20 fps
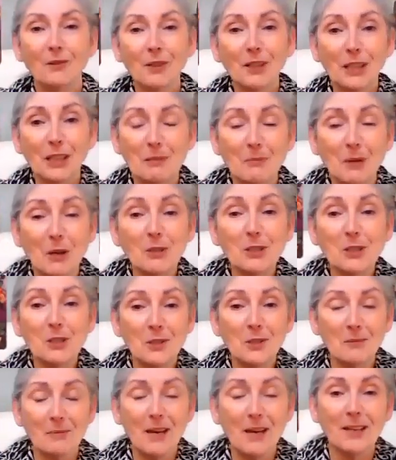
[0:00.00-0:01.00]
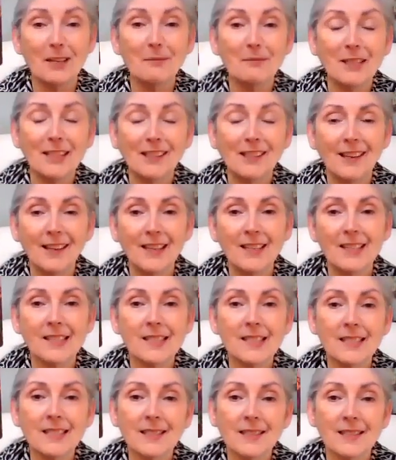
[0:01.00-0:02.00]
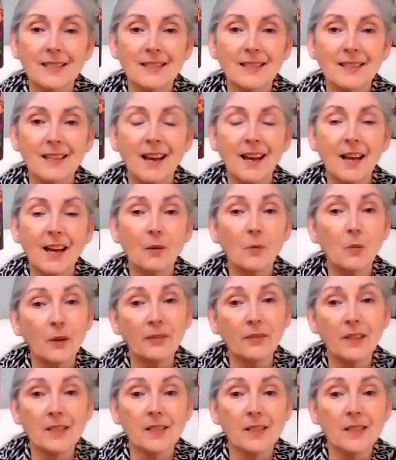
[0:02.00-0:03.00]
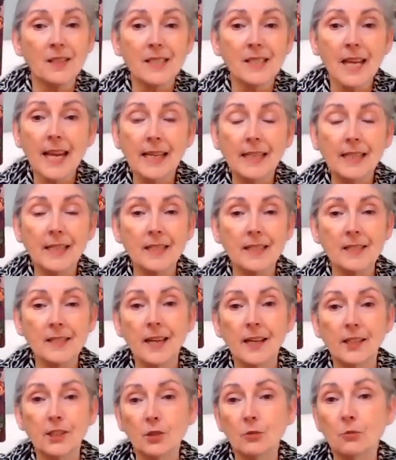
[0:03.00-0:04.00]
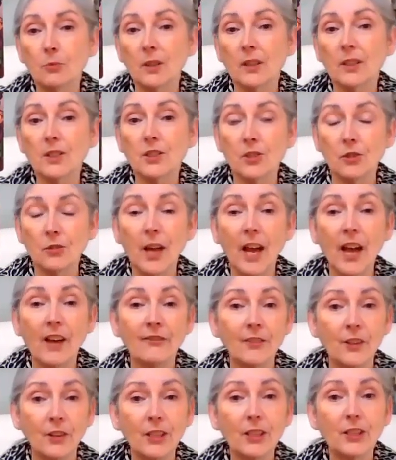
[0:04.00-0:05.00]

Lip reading: really emotional about it, because what this is saying is that you really do have